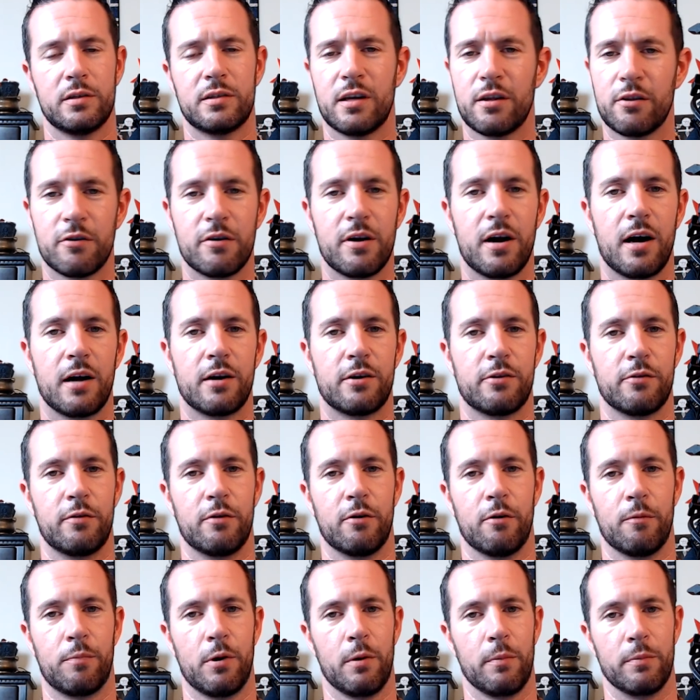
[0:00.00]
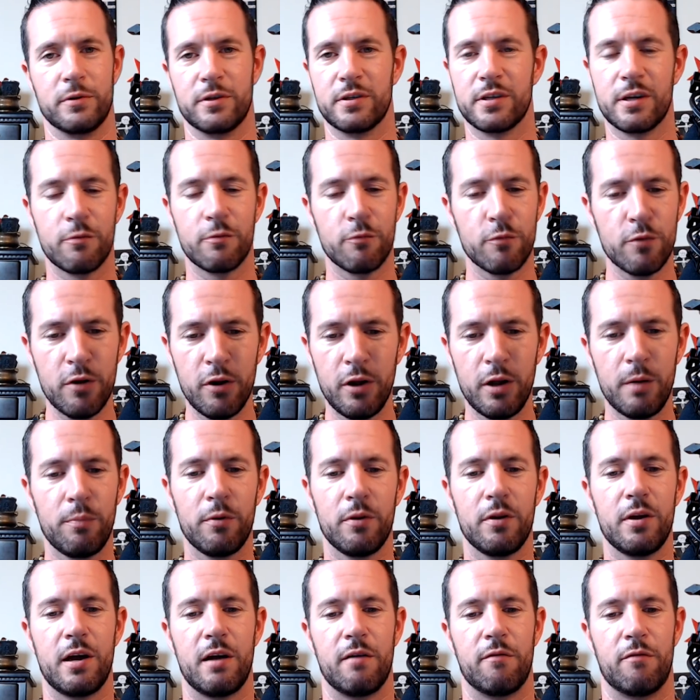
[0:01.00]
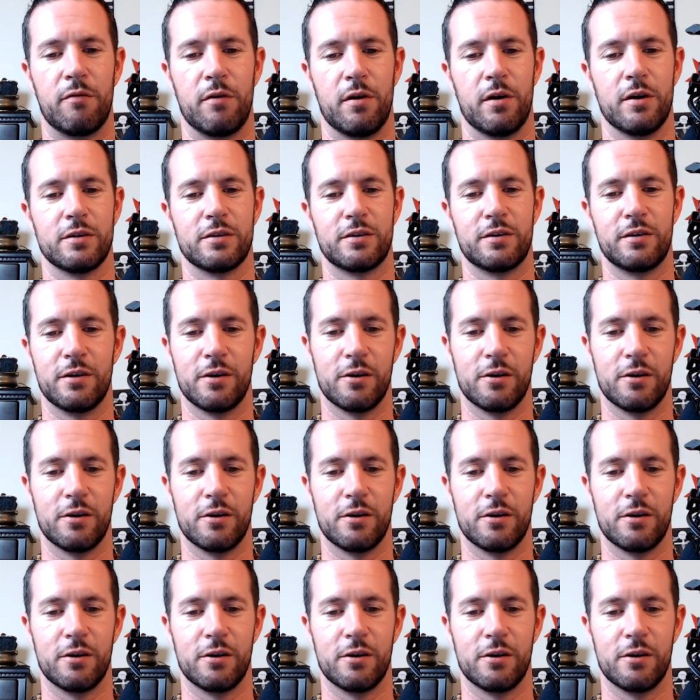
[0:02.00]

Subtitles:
Say they're not doing it on purpose, and they really believe this,